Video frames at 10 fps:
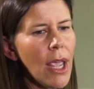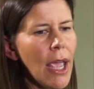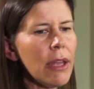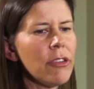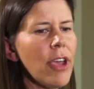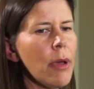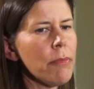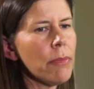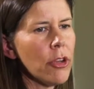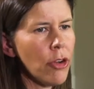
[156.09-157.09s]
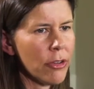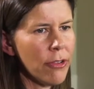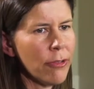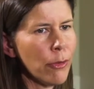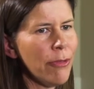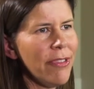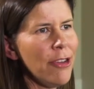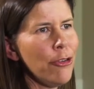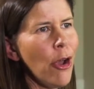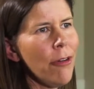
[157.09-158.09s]
And the doctors sort of
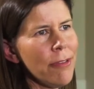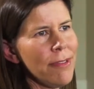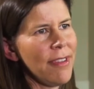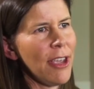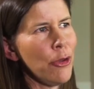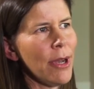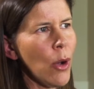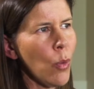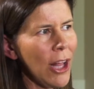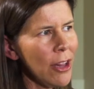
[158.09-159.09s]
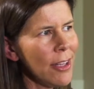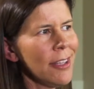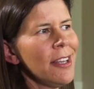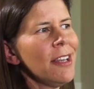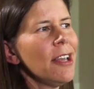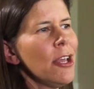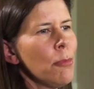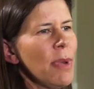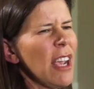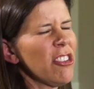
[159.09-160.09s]
send you off and say, you're now well,
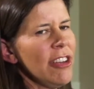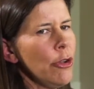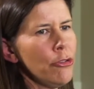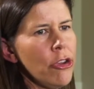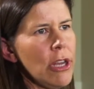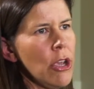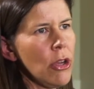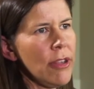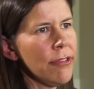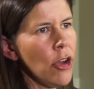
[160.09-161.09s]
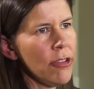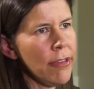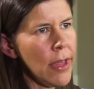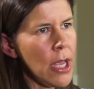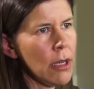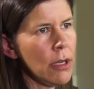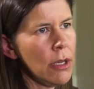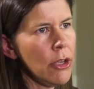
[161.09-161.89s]
but actually your journey only starts then.